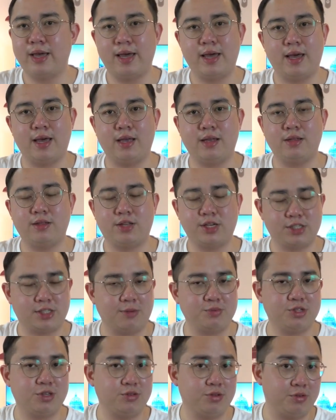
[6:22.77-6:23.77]
and there's
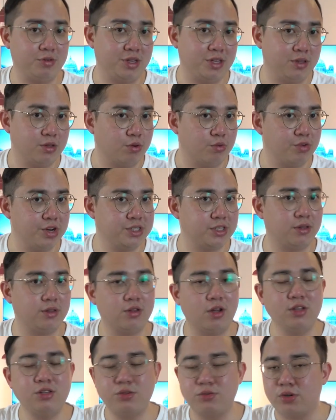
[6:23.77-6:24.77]
absolutely no reason
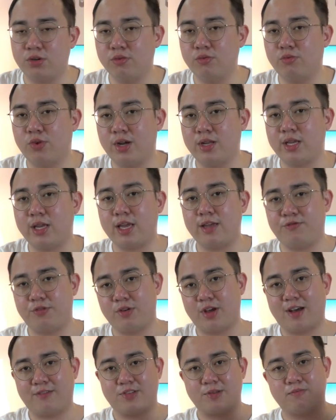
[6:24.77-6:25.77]
not to own one if
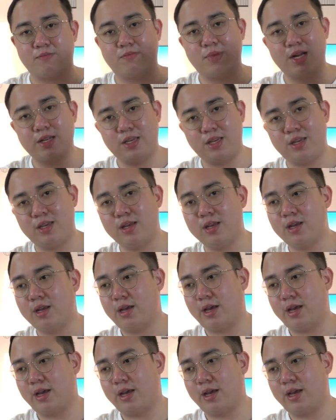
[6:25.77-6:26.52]
you have the money